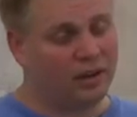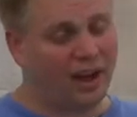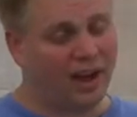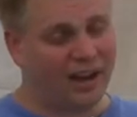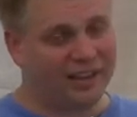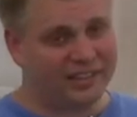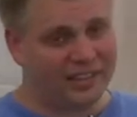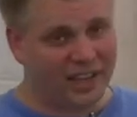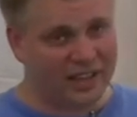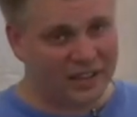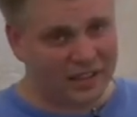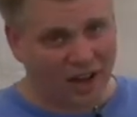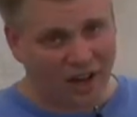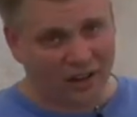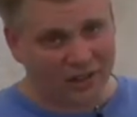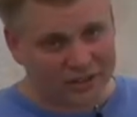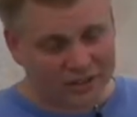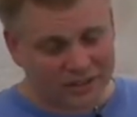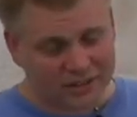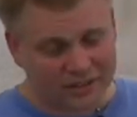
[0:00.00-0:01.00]
uh, ten
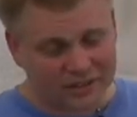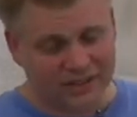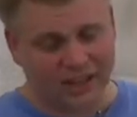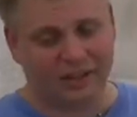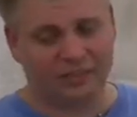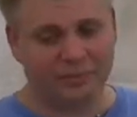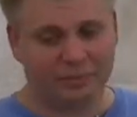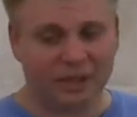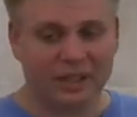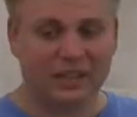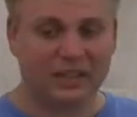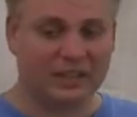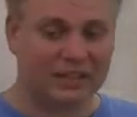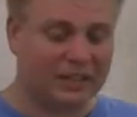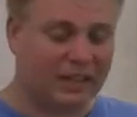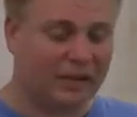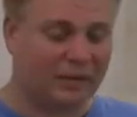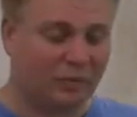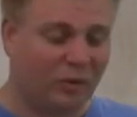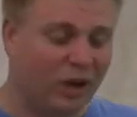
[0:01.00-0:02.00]
dollars itself, but
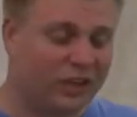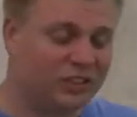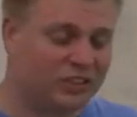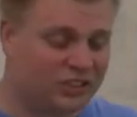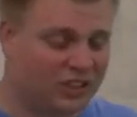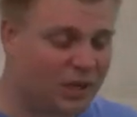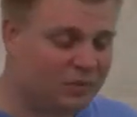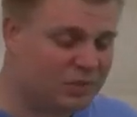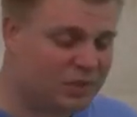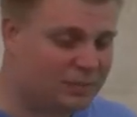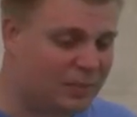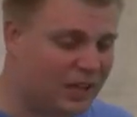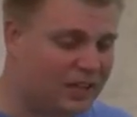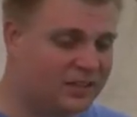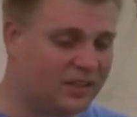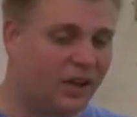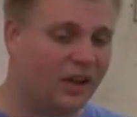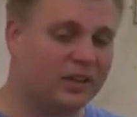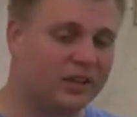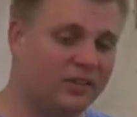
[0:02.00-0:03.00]
once Jim
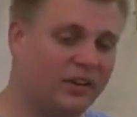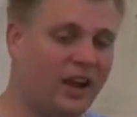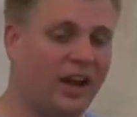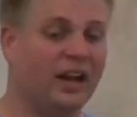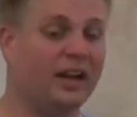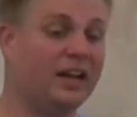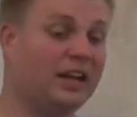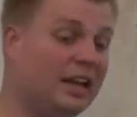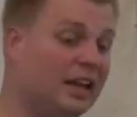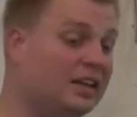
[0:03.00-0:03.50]
spends all the credit and